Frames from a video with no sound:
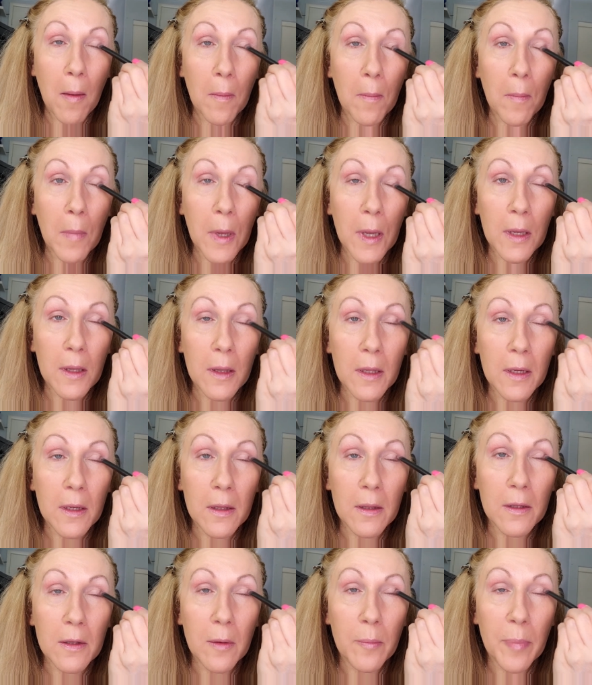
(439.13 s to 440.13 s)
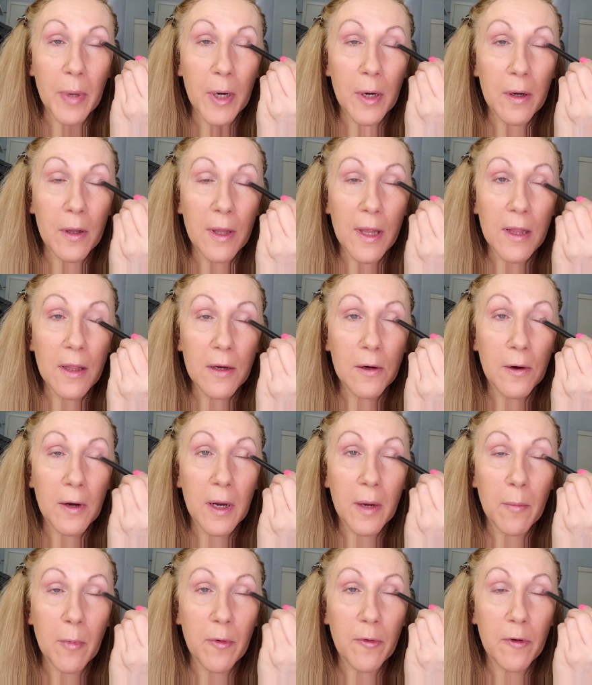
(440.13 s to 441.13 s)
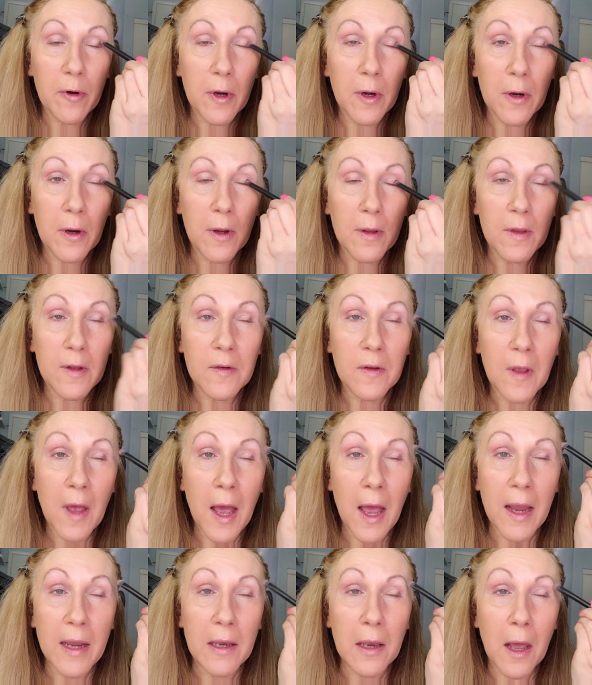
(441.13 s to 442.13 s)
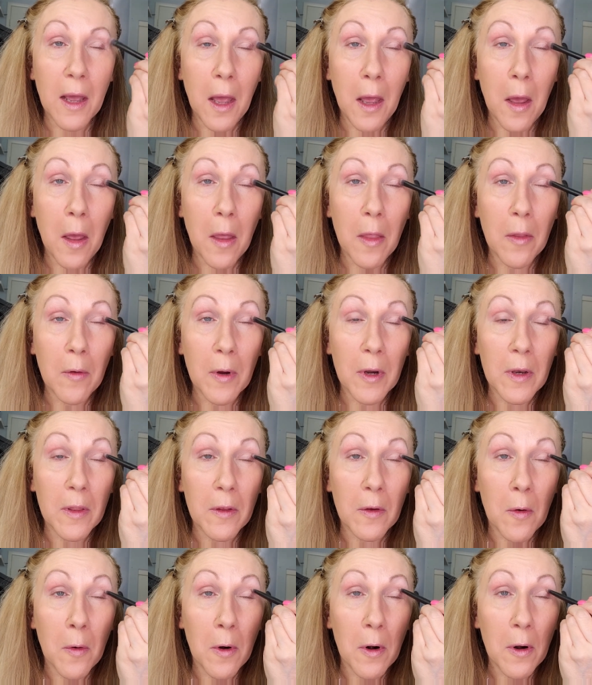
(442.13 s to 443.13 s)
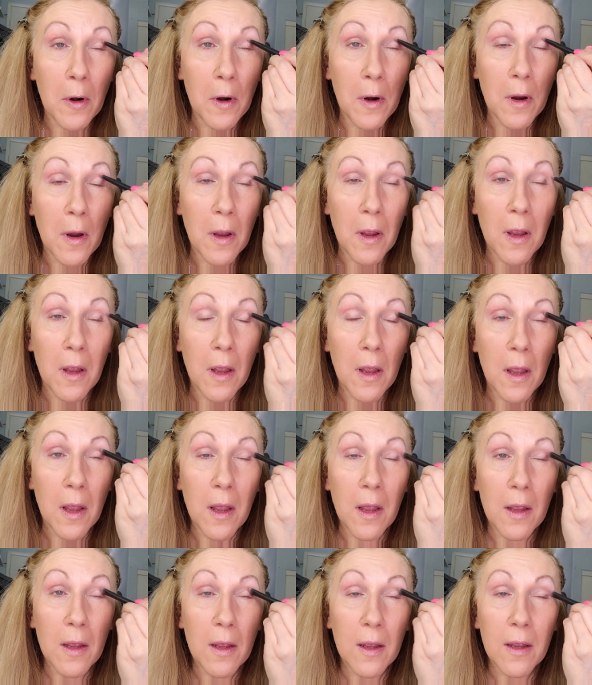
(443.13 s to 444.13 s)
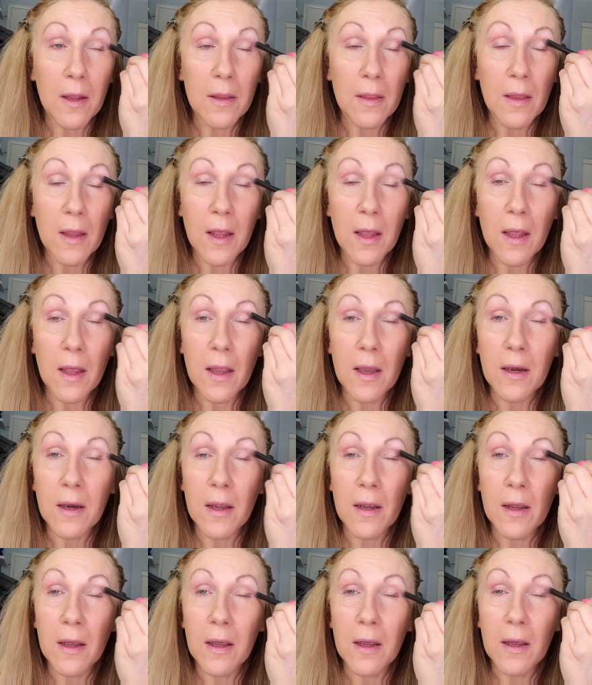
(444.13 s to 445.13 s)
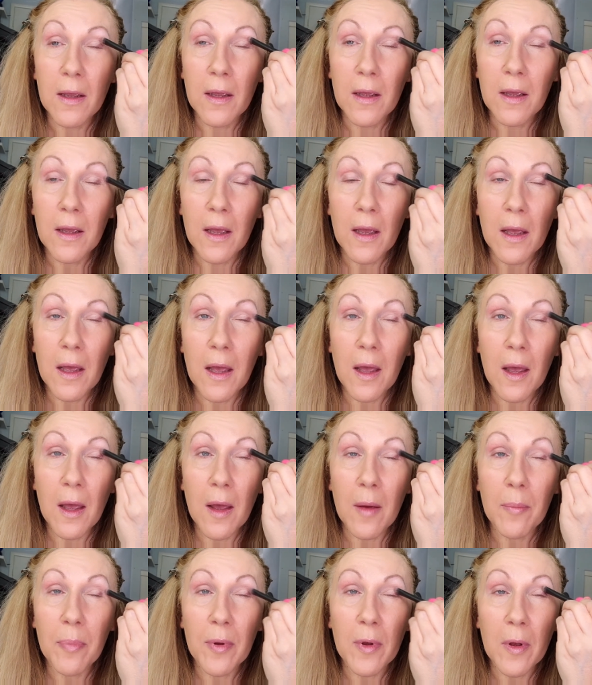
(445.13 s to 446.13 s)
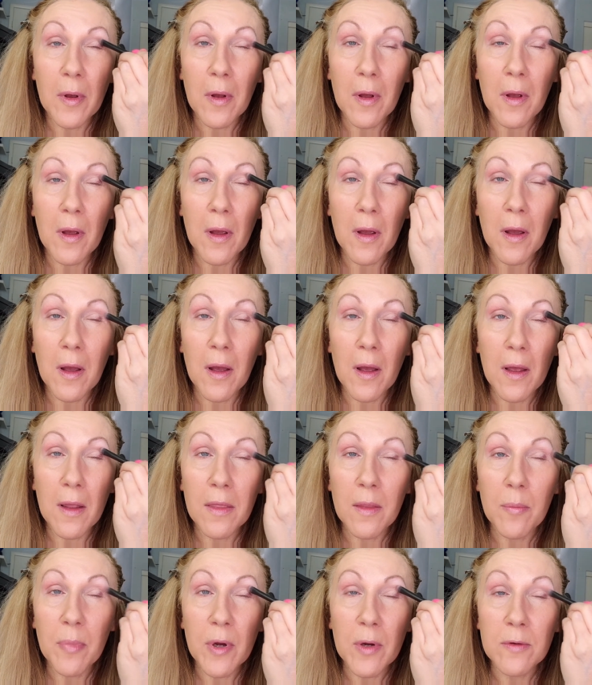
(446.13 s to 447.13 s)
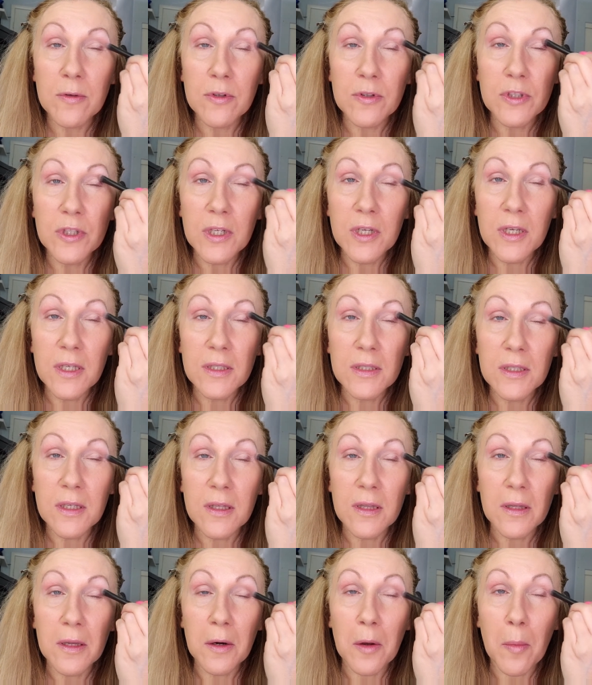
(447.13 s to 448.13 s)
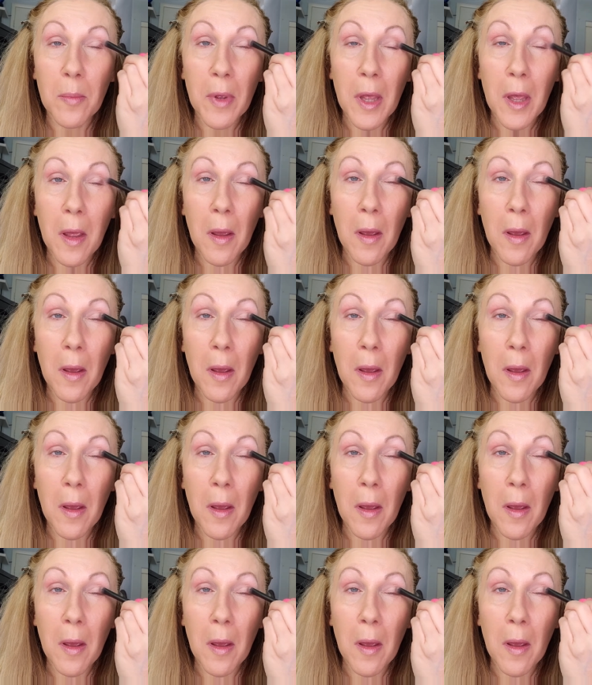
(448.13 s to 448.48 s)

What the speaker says: Make like a little parallelogram over here on the side, not all the way to the corner. And then up on the bone just a little bit.